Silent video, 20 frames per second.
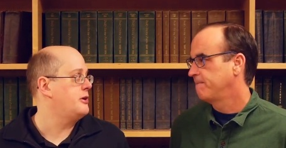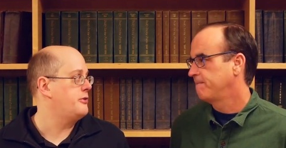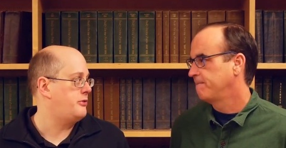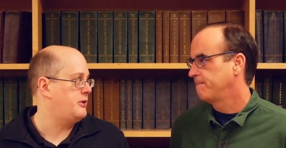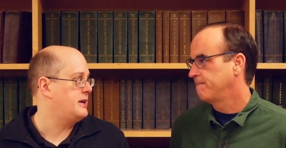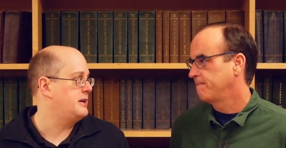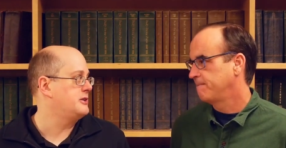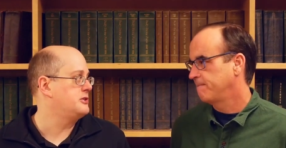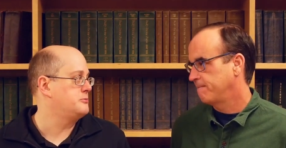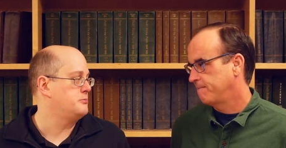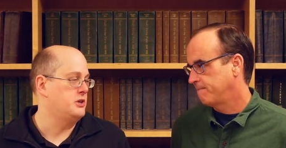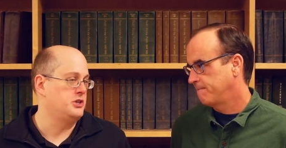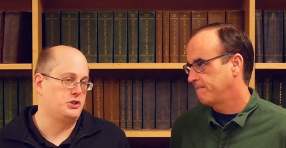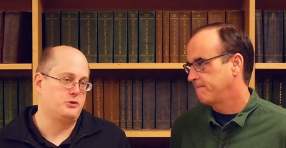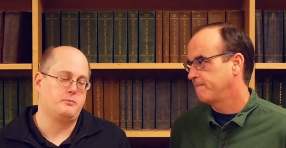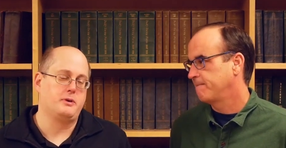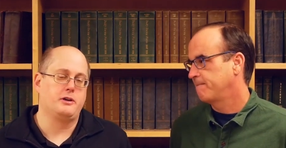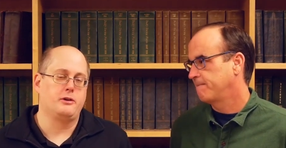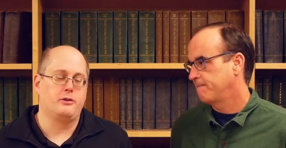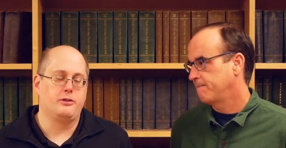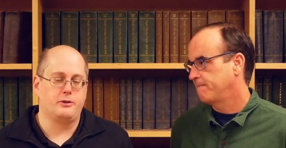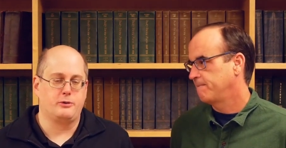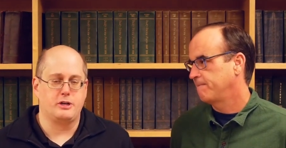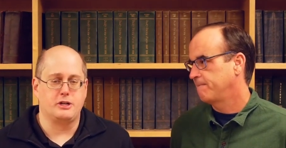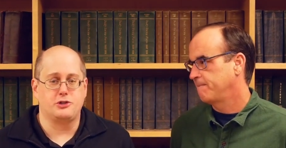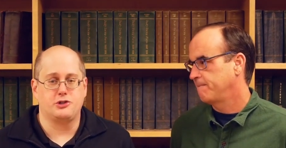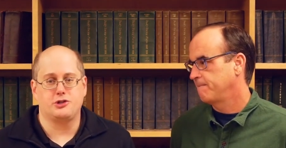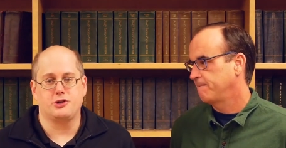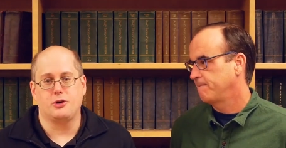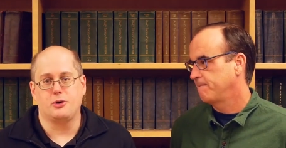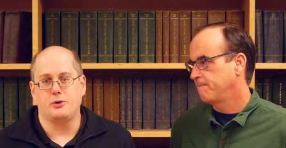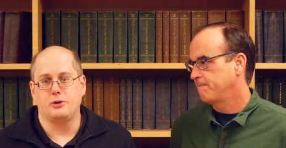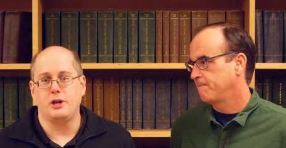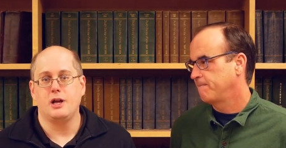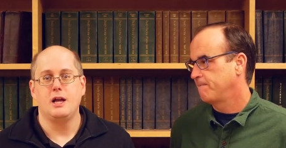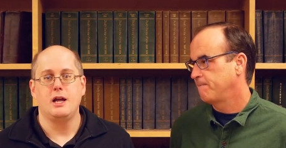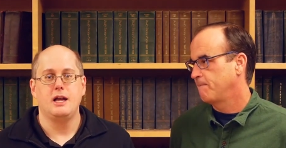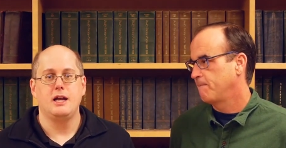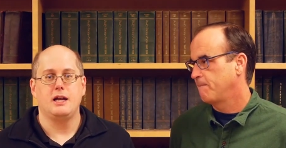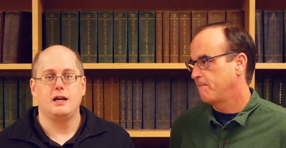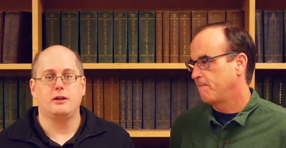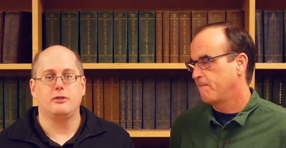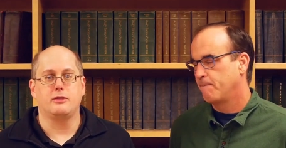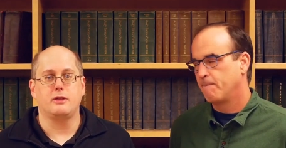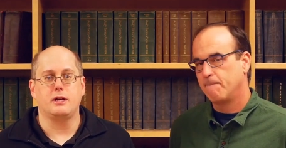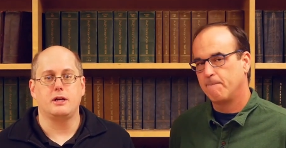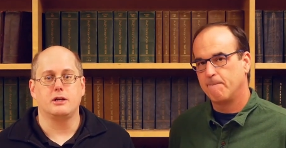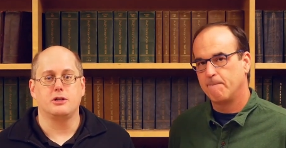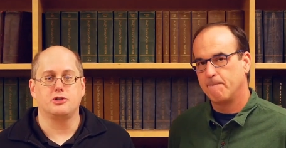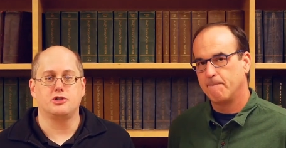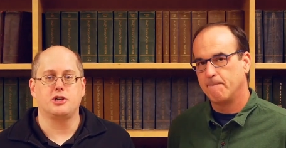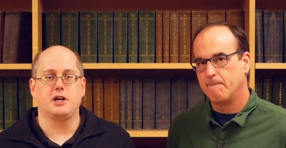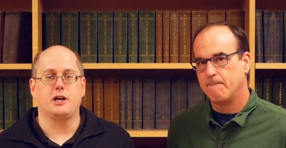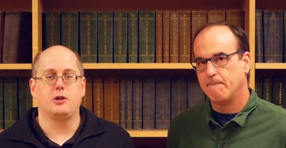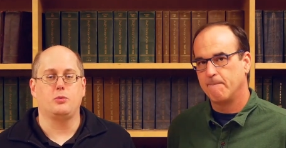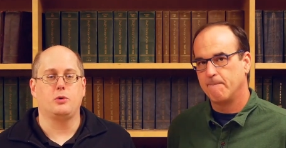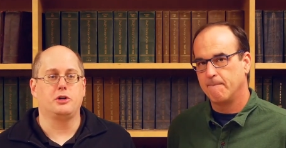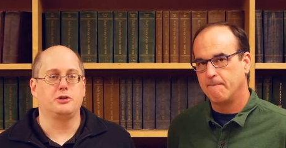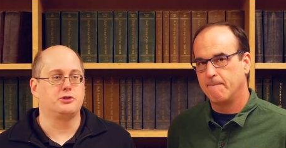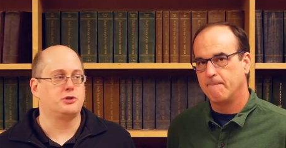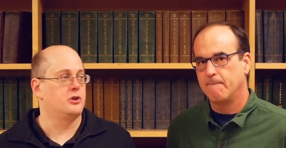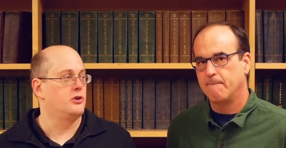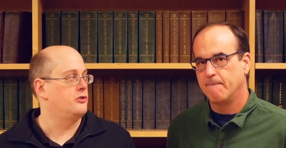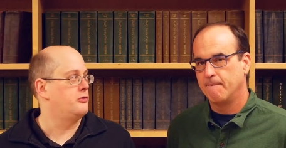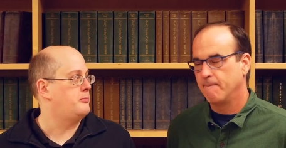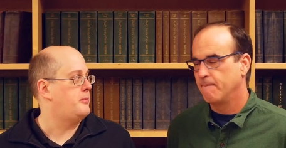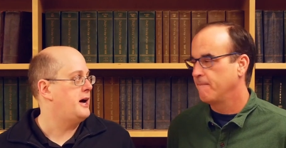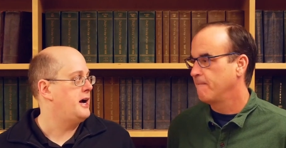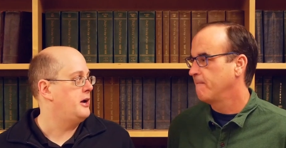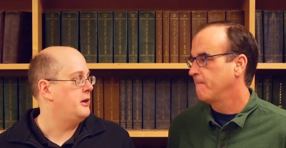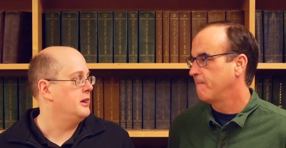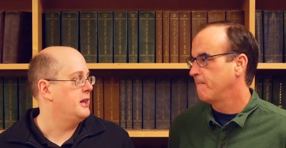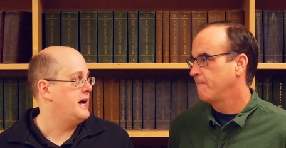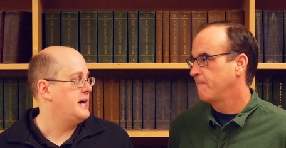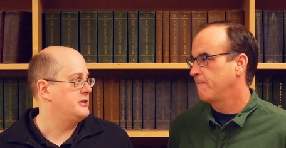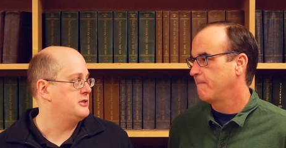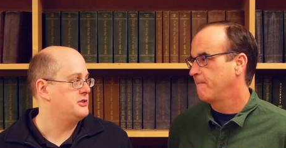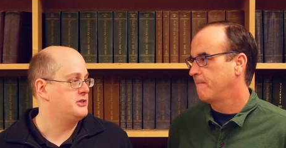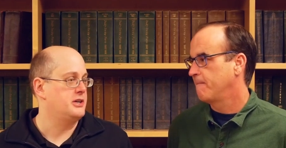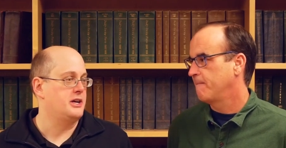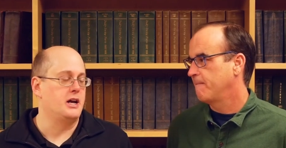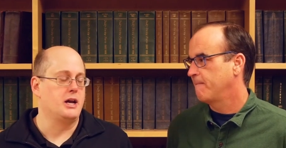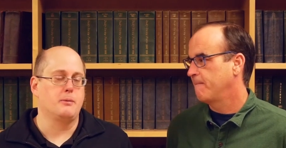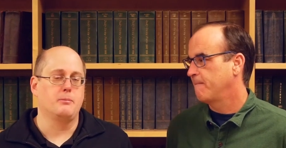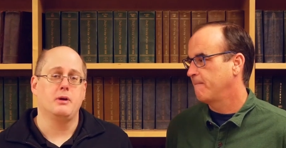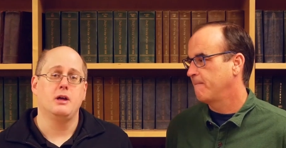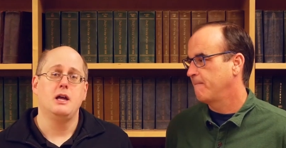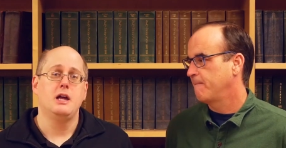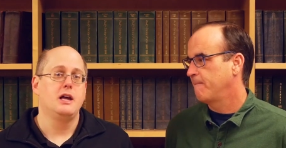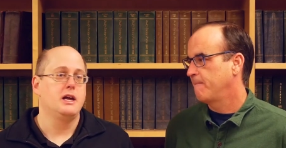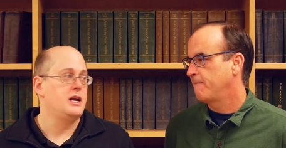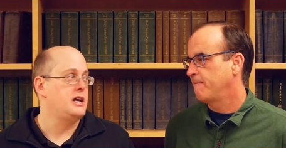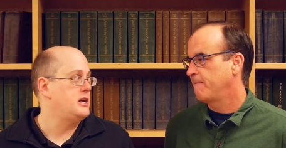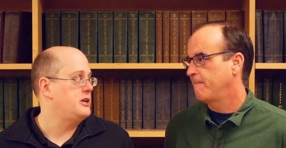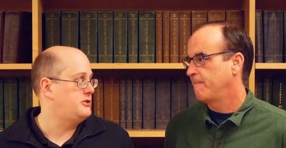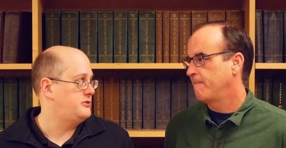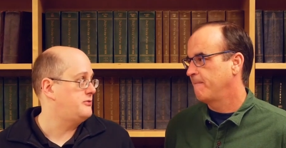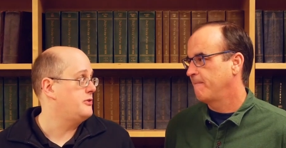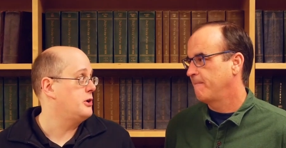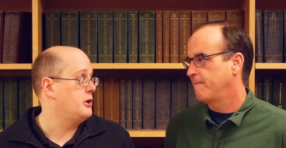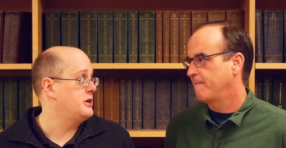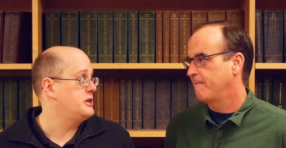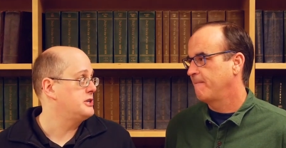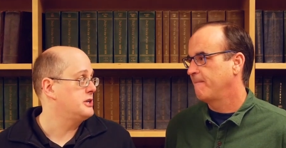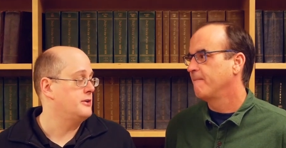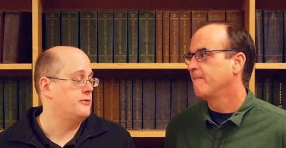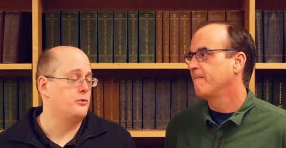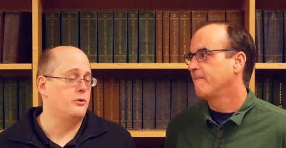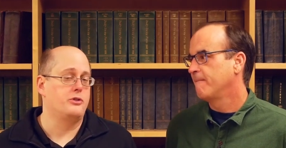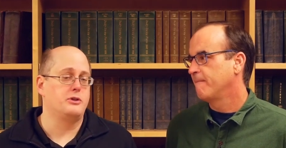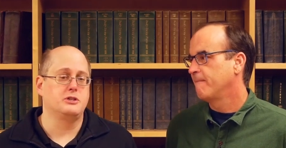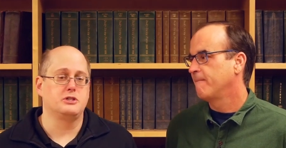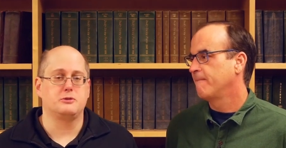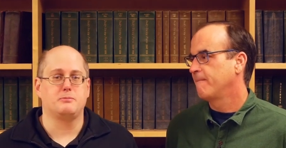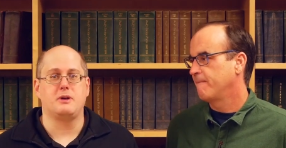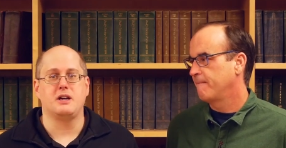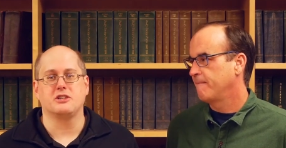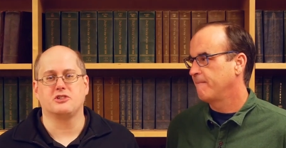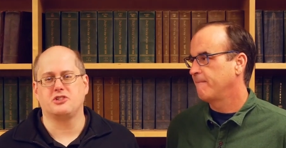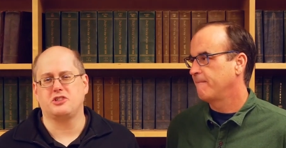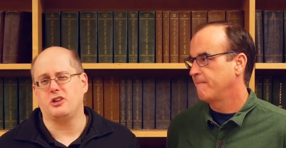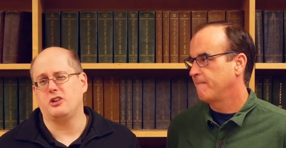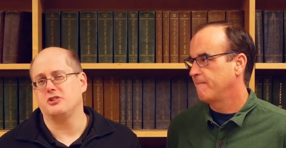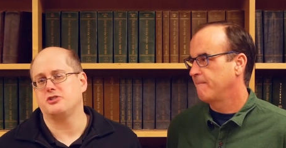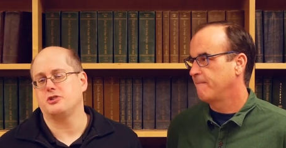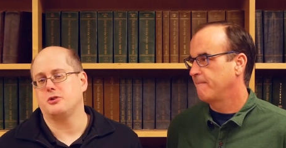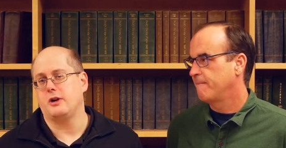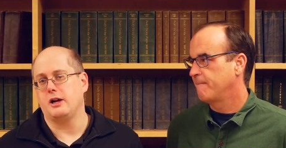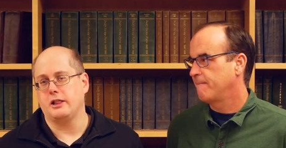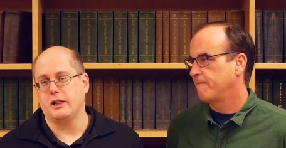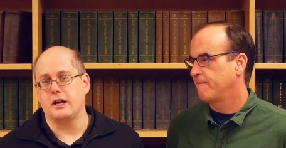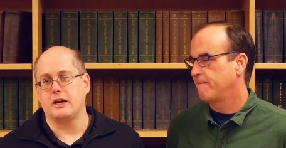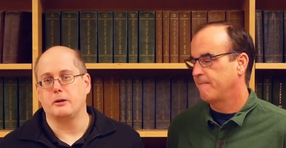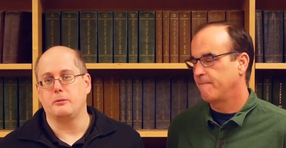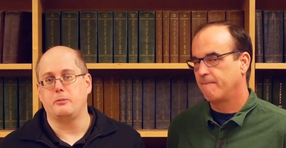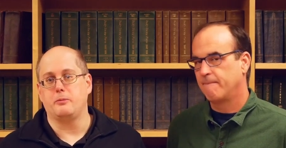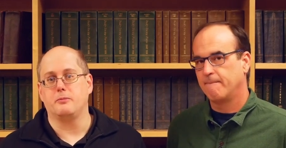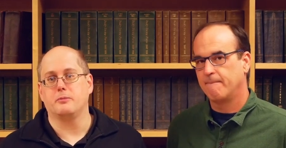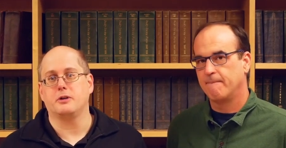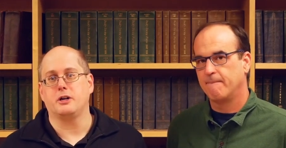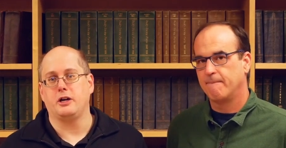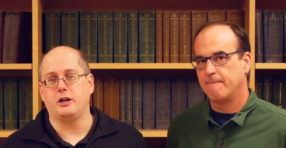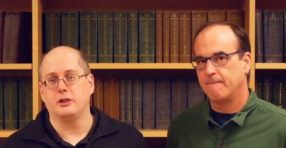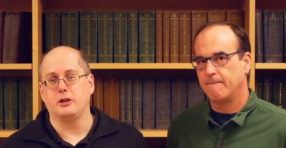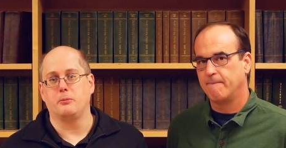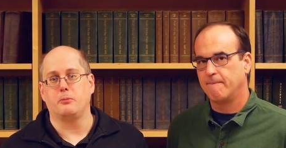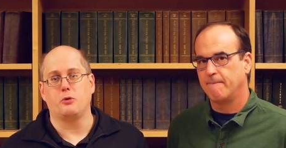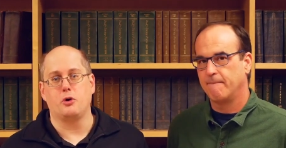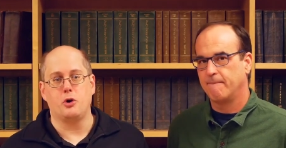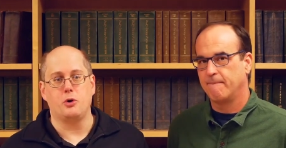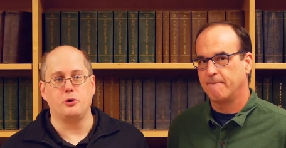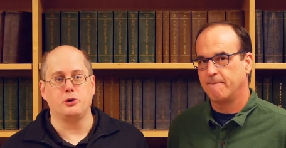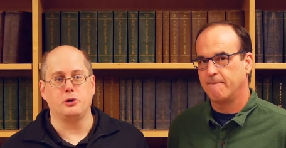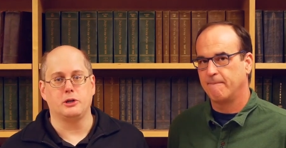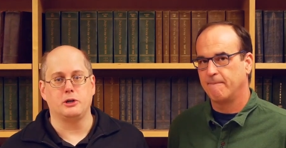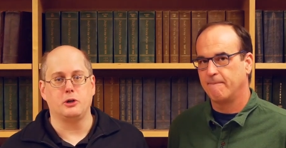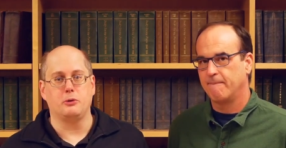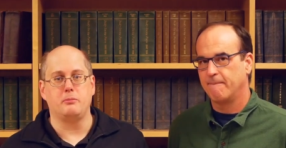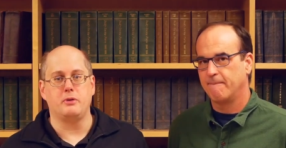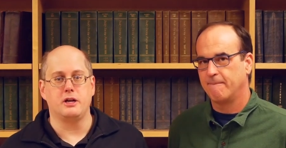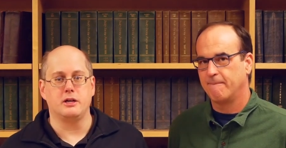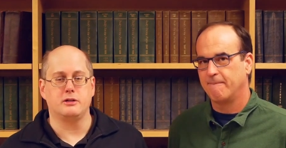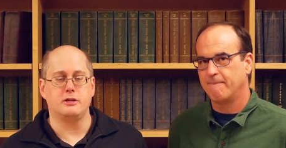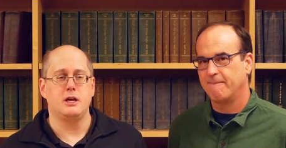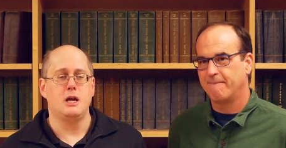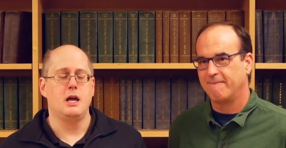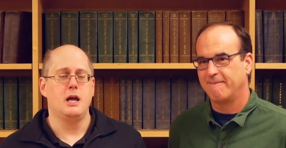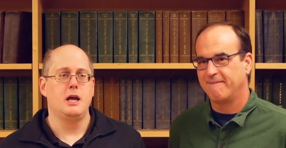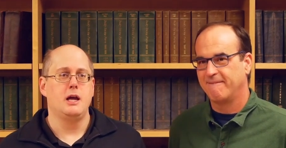Speaker 1: who I think is much better than he showed in the uh, Shadwell Turf Mile last time. He's very tough with his best, and also I like a uh, Cullum Road a little bit.